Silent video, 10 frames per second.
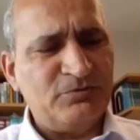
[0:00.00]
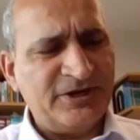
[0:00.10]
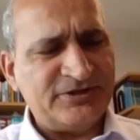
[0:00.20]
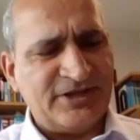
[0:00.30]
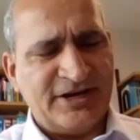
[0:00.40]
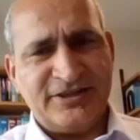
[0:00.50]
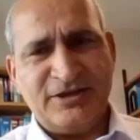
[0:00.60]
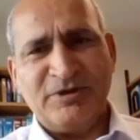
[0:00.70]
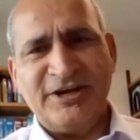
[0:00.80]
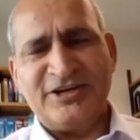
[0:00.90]
rumors that
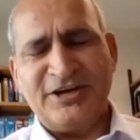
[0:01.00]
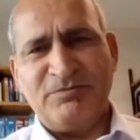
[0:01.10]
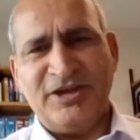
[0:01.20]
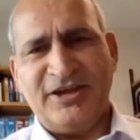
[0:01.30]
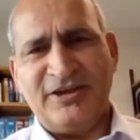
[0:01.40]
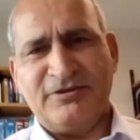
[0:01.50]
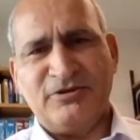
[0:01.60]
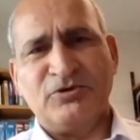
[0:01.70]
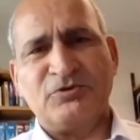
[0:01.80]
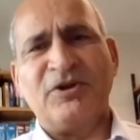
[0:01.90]
the military may
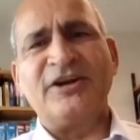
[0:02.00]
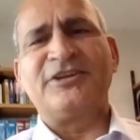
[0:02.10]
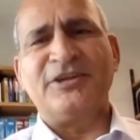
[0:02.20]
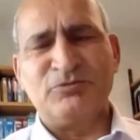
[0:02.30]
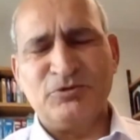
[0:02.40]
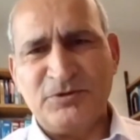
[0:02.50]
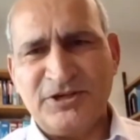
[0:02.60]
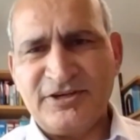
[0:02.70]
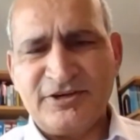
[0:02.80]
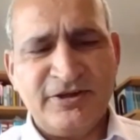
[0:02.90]
not want him to
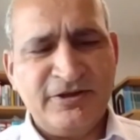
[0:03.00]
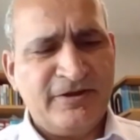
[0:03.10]
be